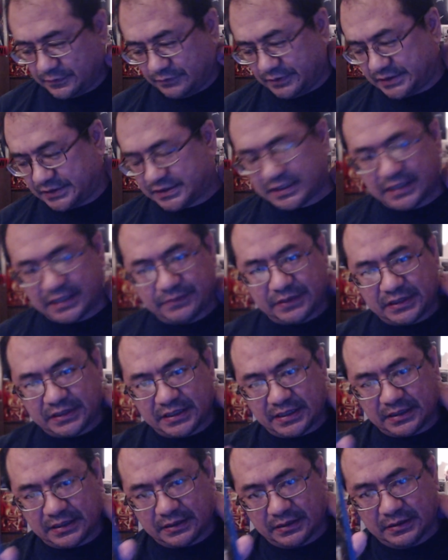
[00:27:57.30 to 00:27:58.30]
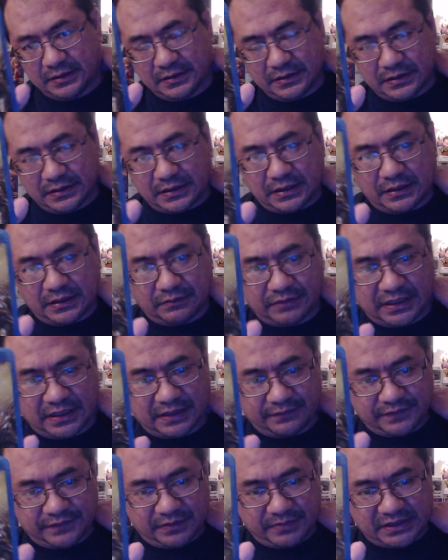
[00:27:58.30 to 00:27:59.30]
waste time with that. We
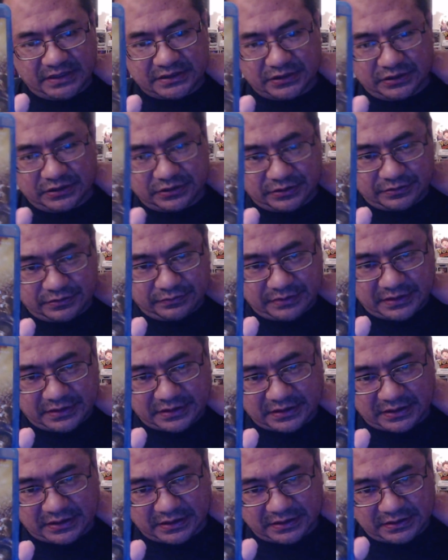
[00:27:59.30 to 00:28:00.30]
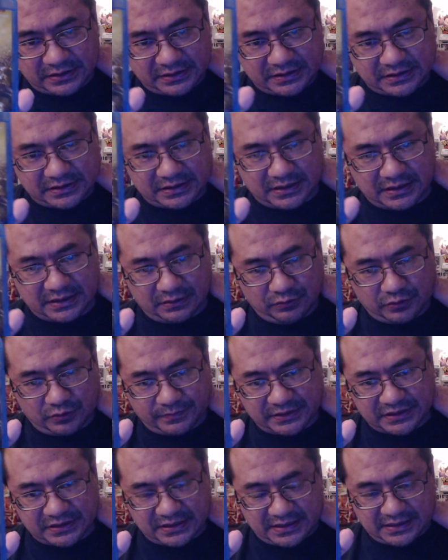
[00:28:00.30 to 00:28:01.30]
have The Messenger with, this is a
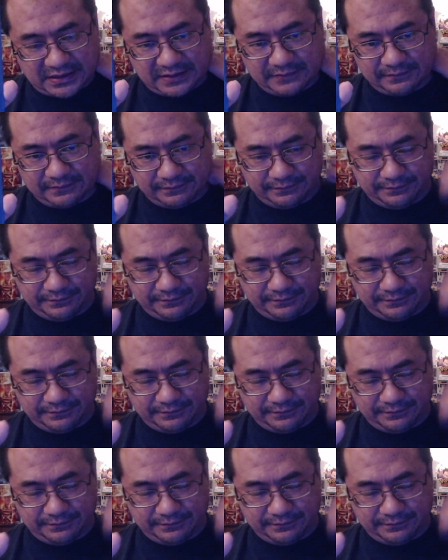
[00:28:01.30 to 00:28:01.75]
Luc Besson